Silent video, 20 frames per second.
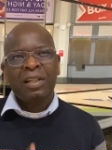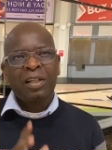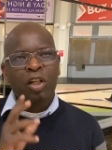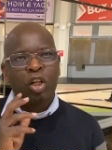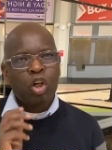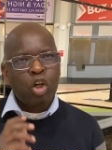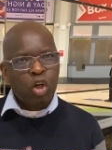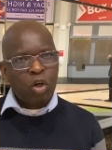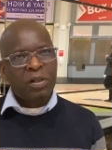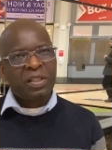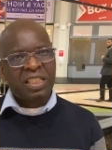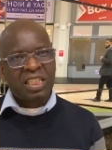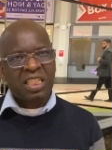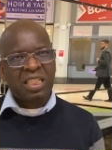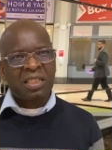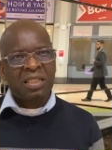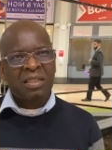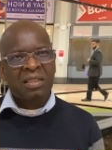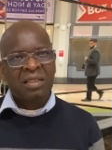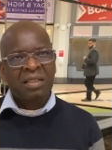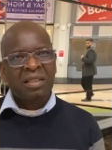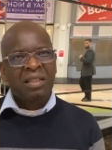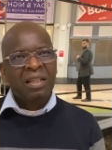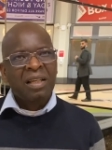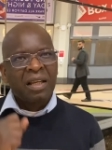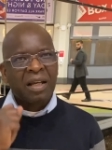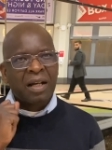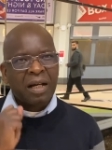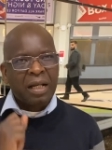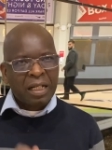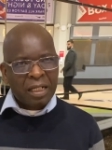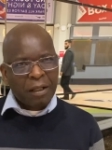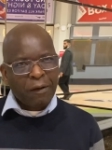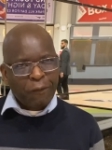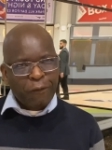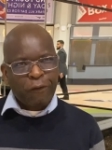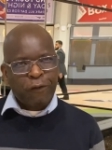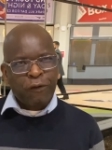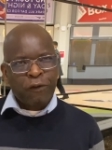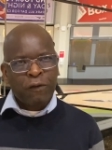loss, grief,
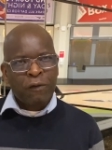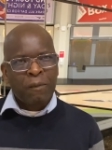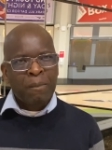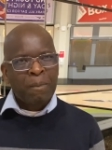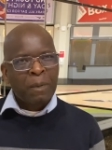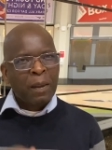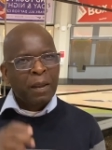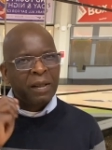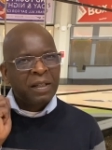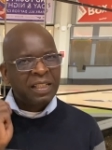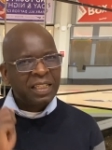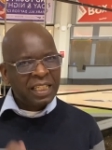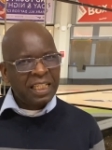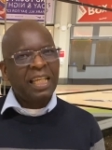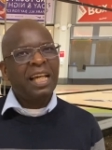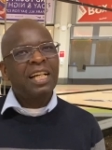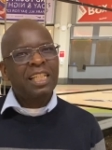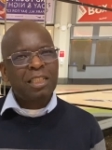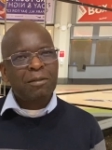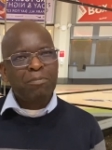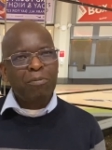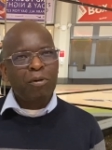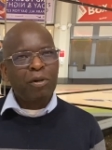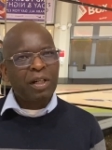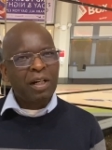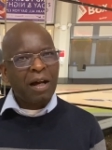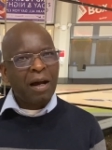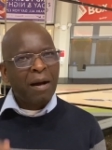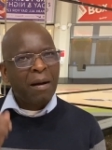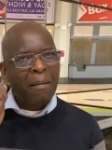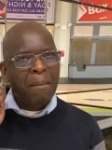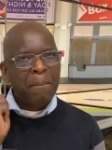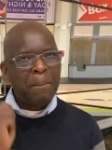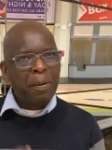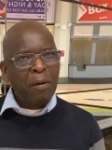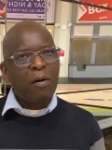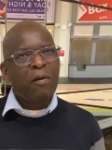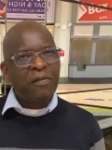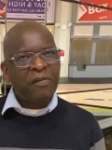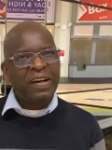diaspora,
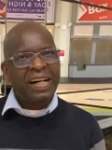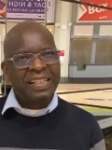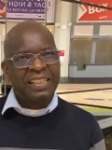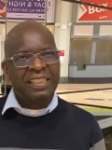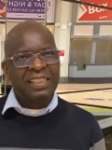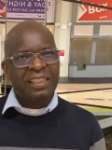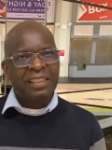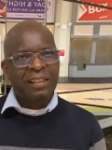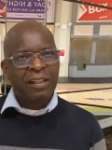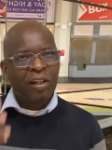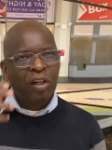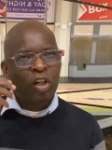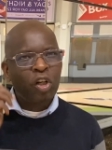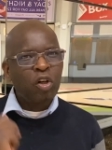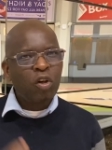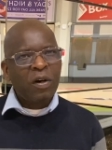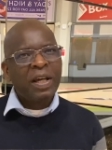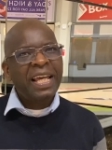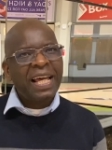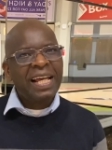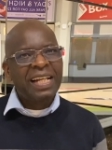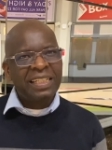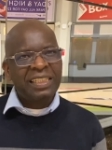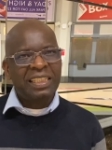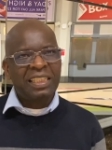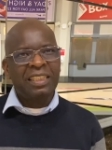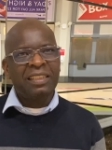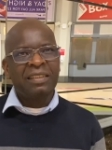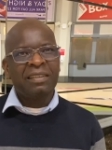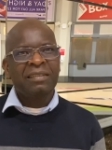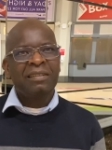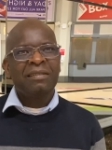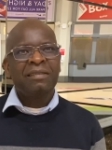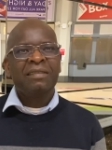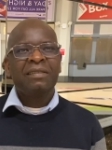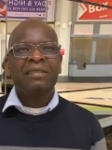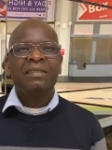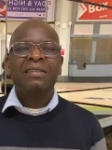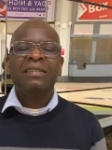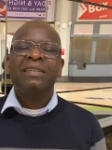poverty, loyalty,
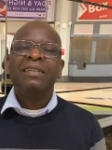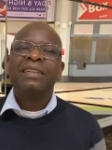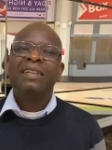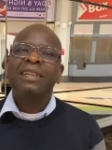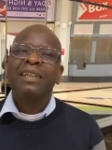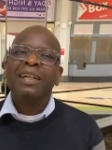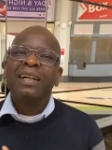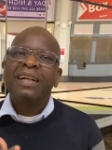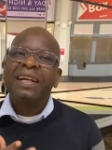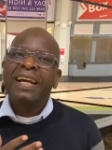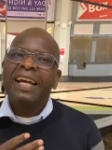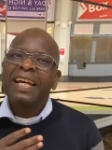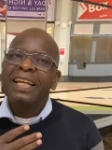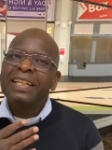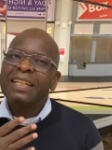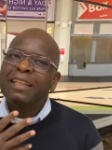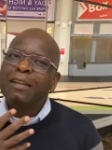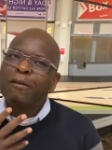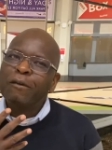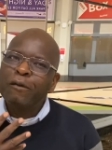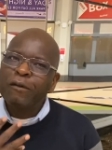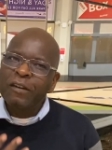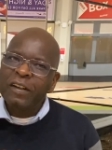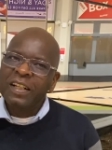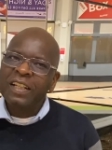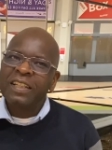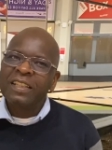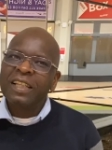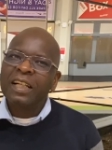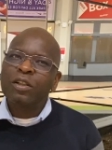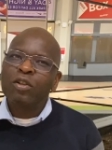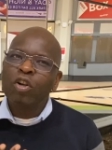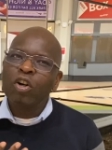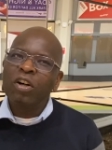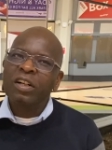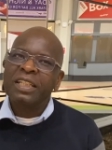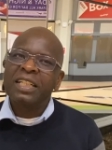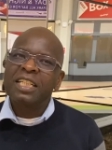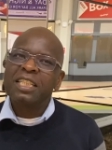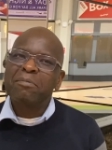and the feeling that
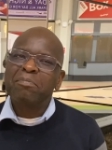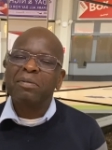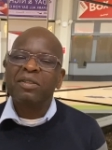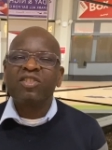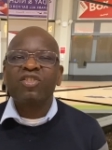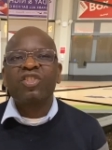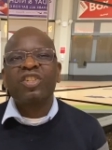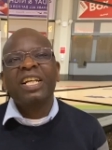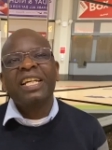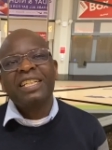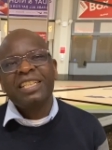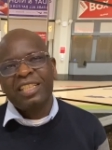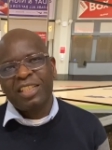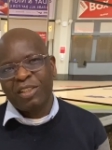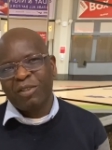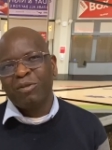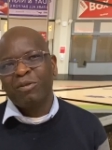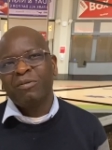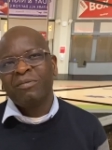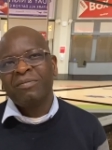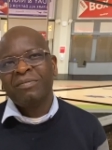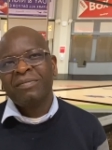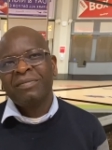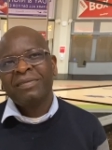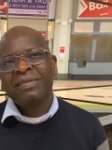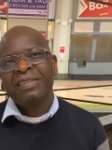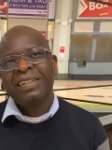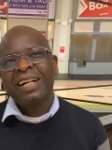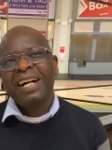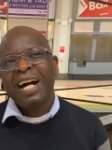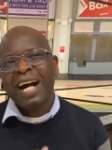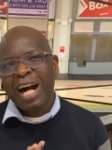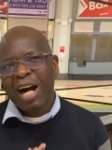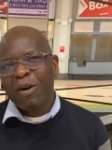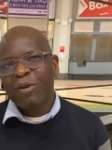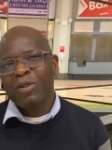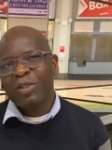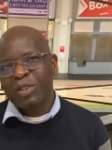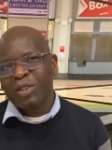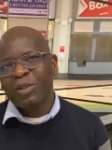God has betrayed you.
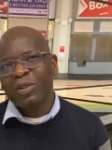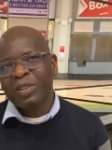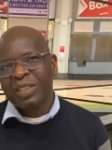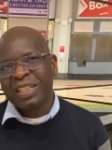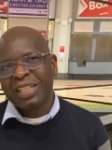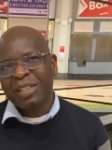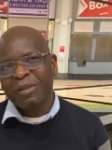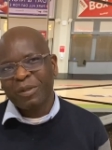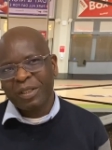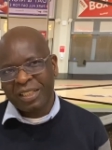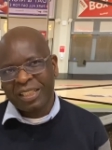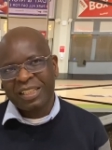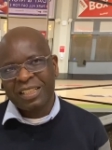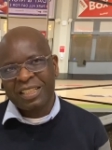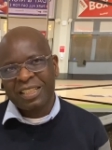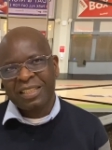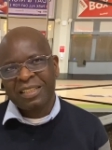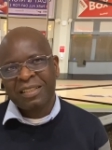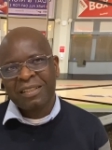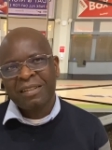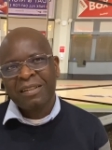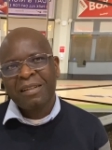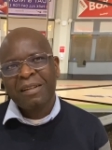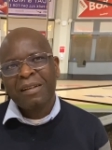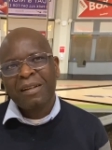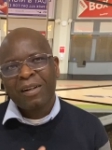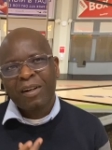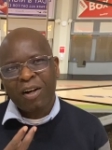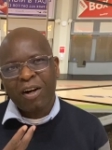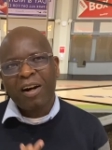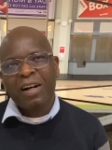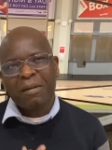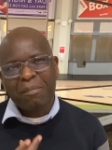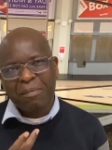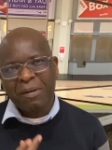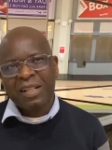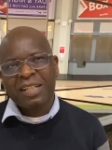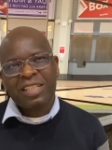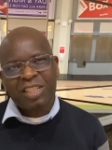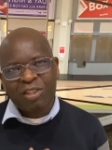How do you deal with this? God
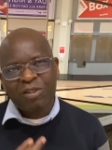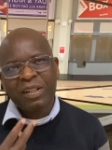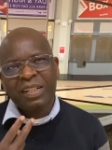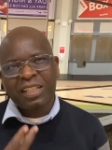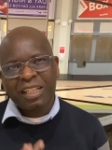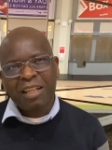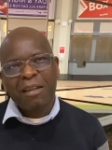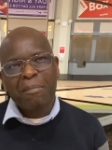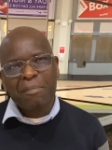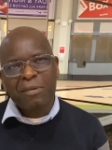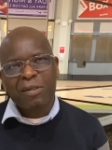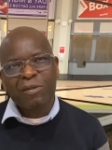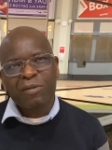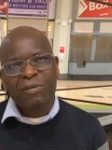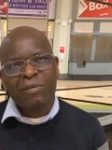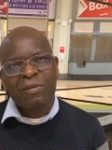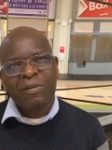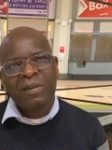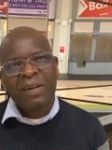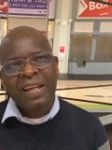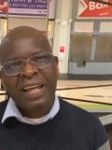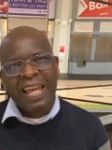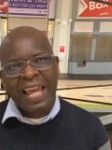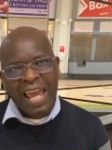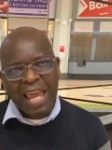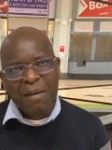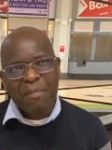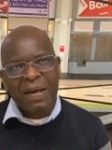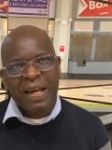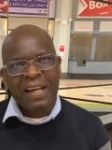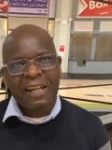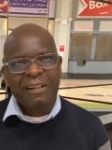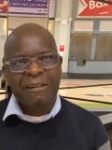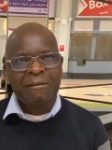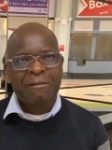bless you and keep you. Amen.